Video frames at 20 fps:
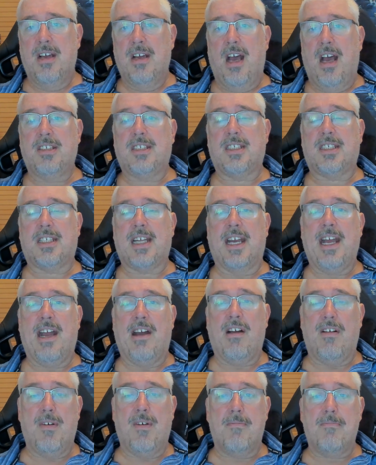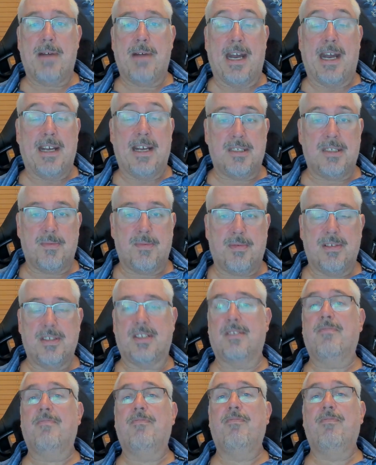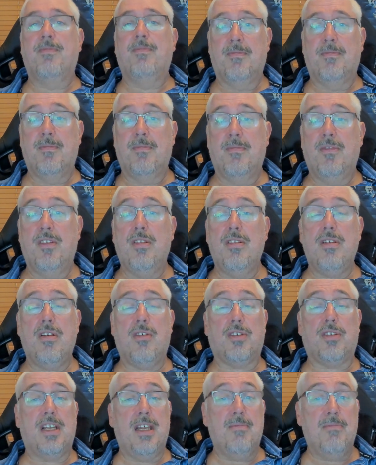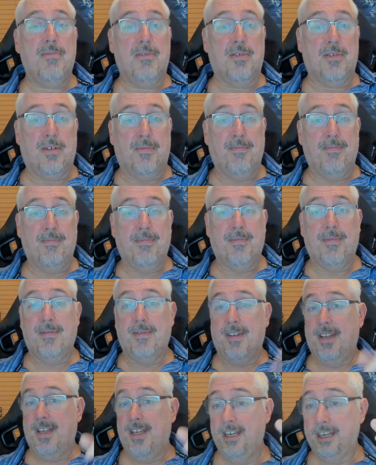and stay out of a man's prison. Not anymore. Here